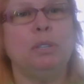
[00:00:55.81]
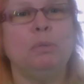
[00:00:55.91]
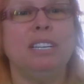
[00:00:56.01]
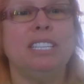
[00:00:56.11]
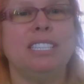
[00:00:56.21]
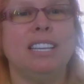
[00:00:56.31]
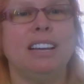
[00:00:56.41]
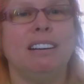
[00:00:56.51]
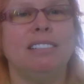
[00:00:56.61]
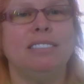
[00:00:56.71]
tweets
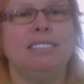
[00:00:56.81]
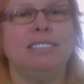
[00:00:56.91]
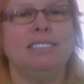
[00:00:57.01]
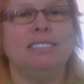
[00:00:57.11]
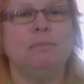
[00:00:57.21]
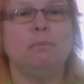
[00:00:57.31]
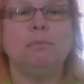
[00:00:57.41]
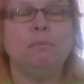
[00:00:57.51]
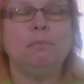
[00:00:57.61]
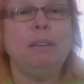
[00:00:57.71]
that are
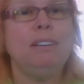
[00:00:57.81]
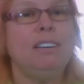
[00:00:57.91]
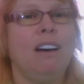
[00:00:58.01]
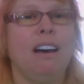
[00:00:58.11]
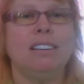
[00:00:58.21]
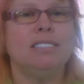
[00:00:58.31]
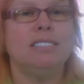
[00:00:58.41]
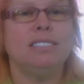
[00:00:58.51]
maybe not